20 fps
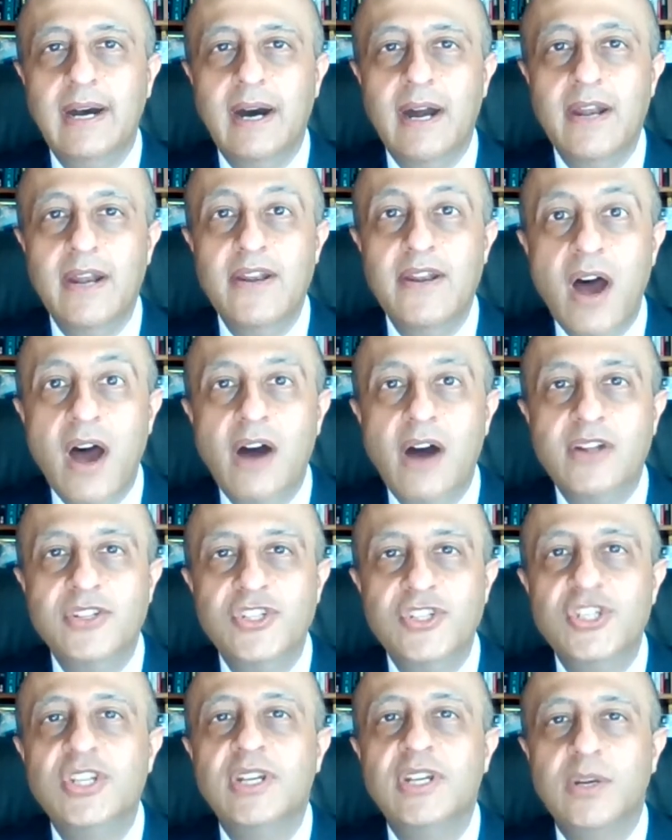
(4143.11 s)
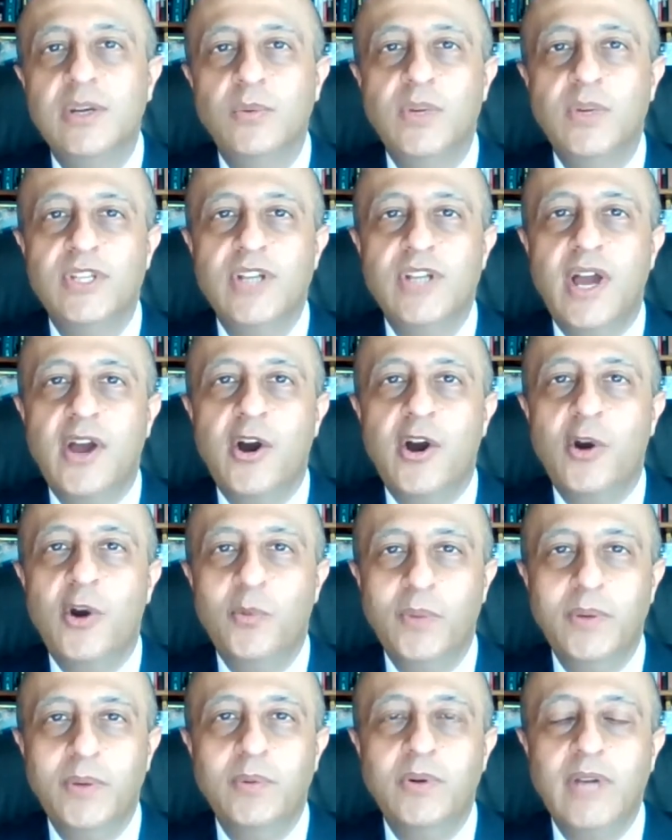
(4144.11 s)
uh, nudge, which I
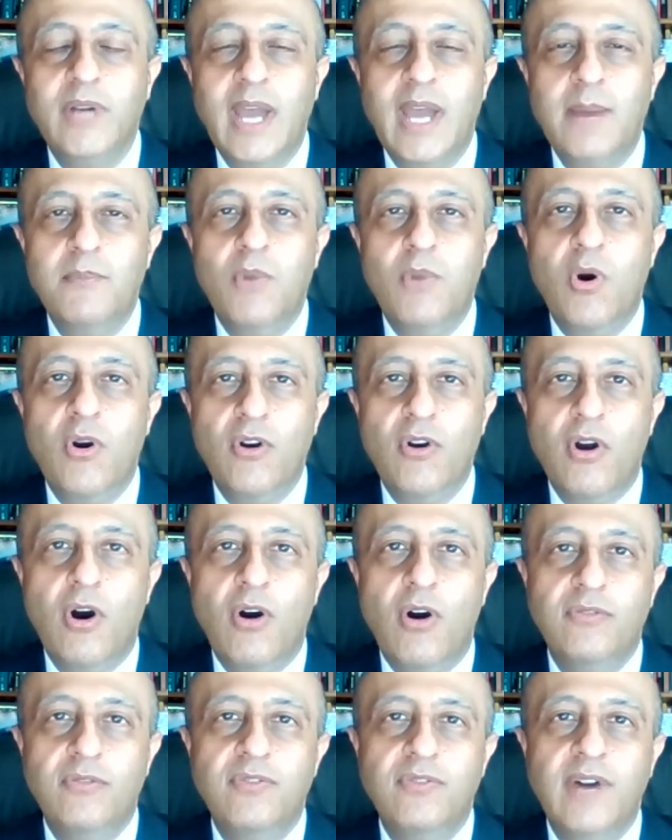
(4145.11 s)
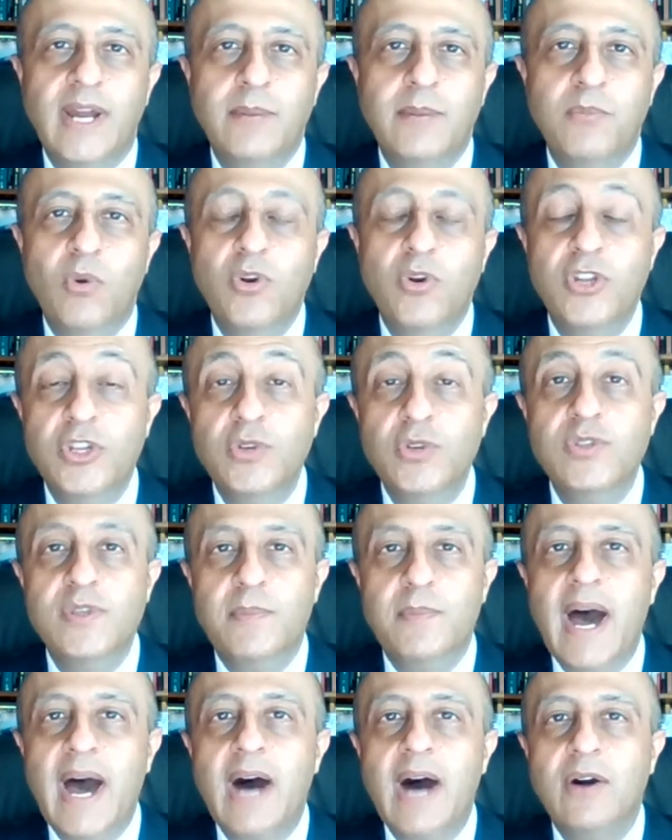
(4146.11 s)
hope we will get more of and more news
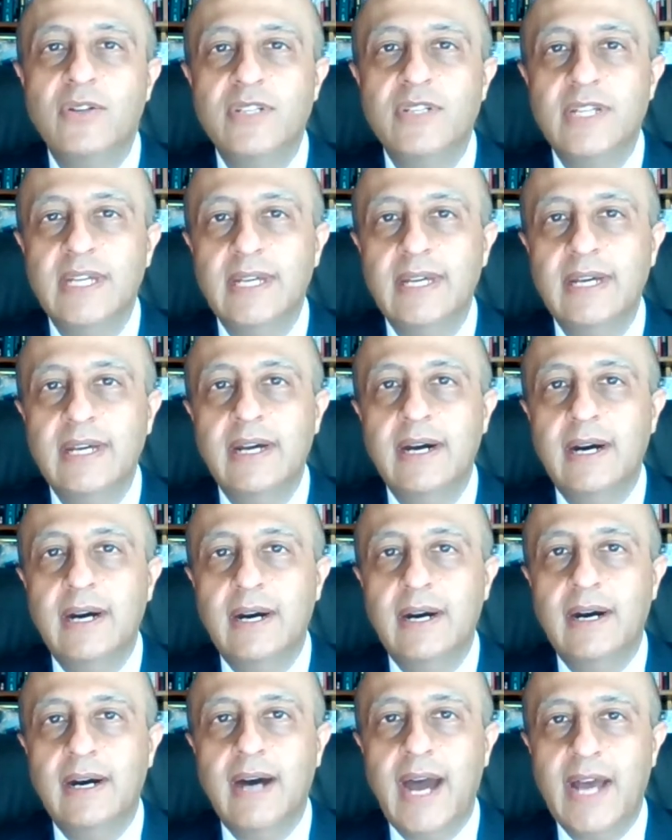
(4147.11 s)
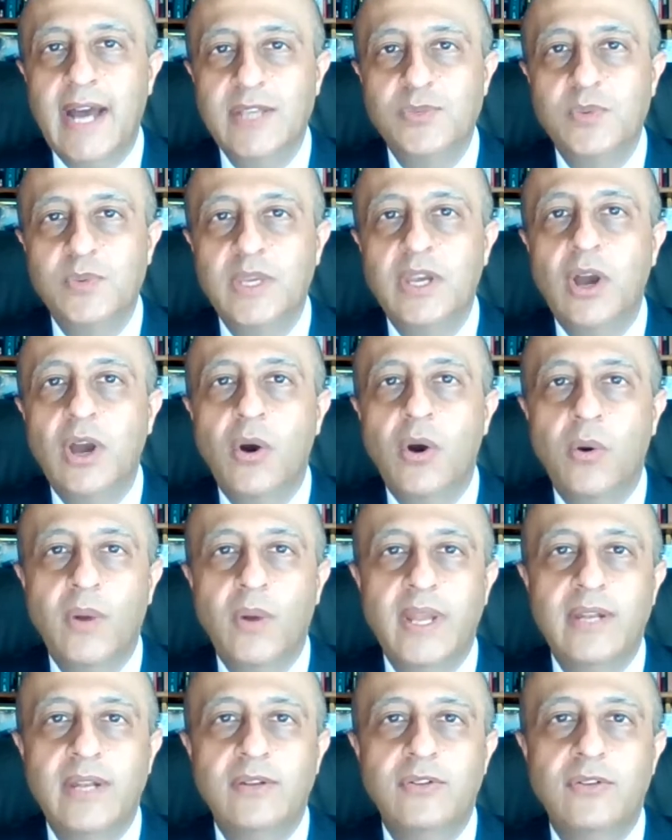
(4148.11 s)
about uh, as we go
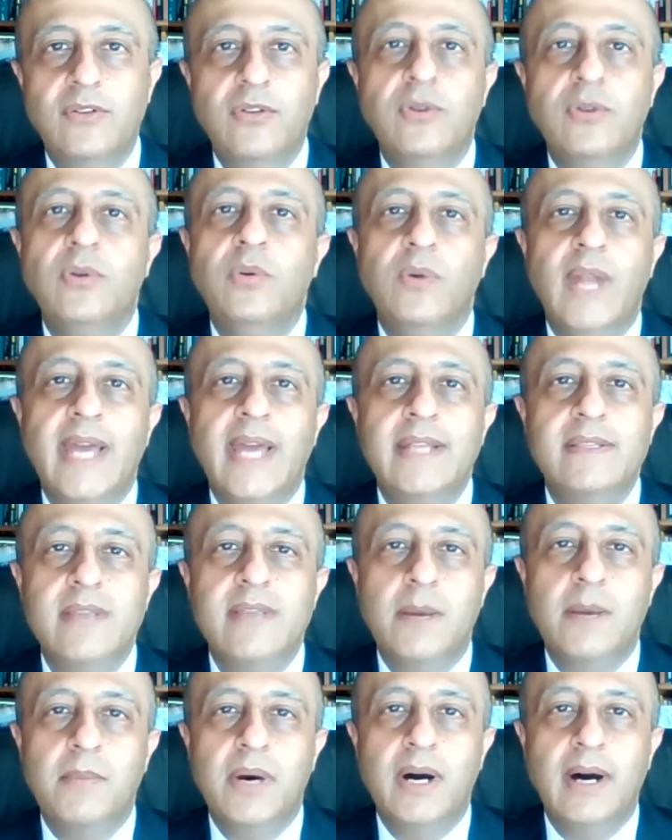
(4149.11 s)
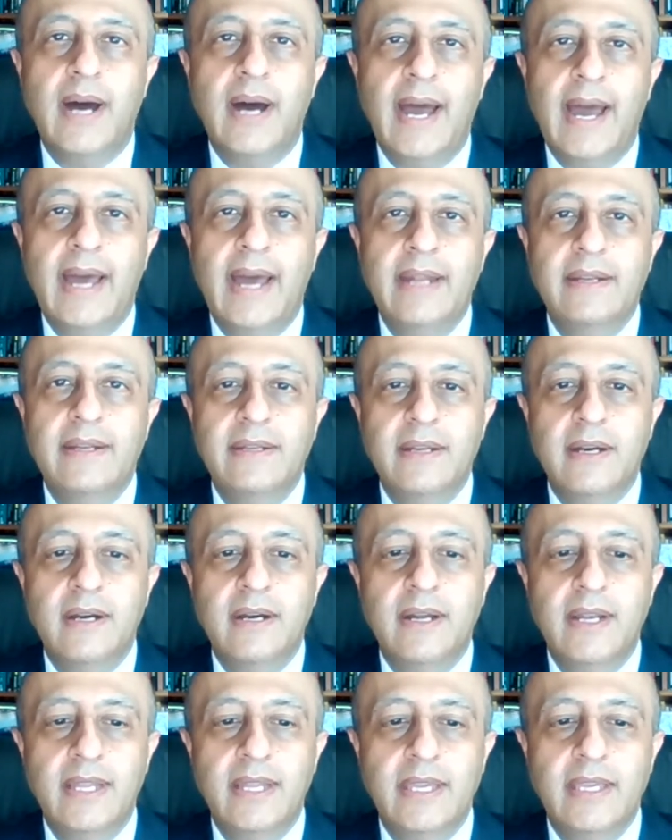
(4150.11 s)
into late summer and
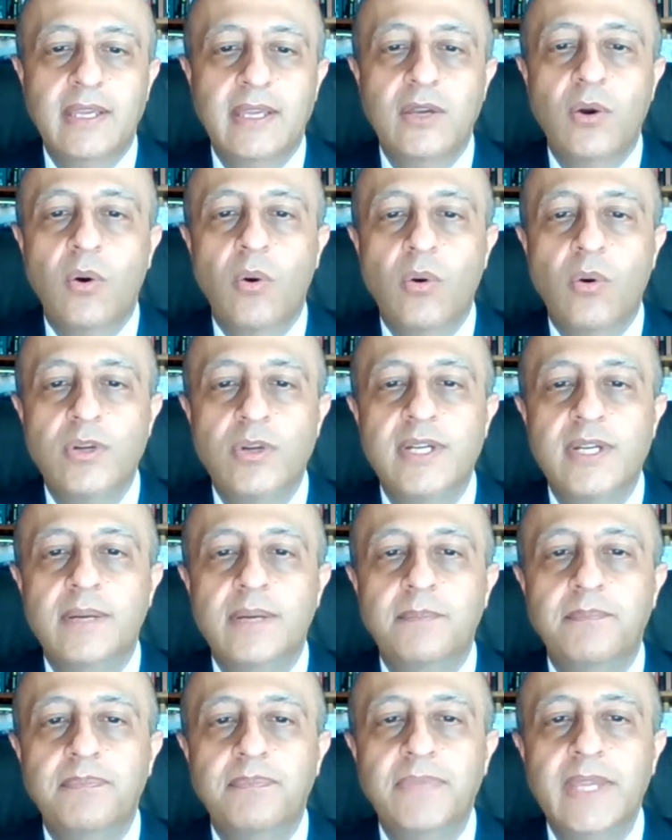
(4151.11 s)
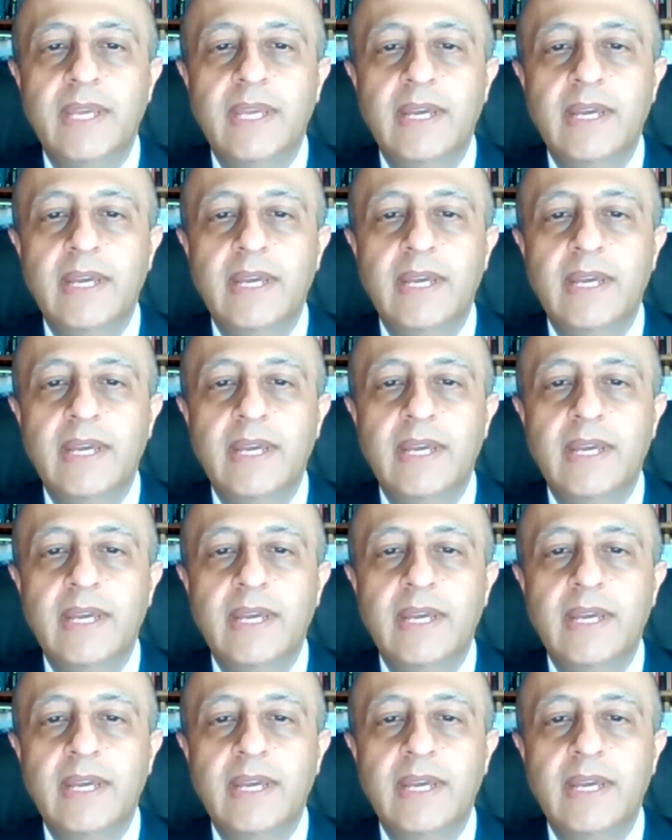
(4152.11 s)
early autumn.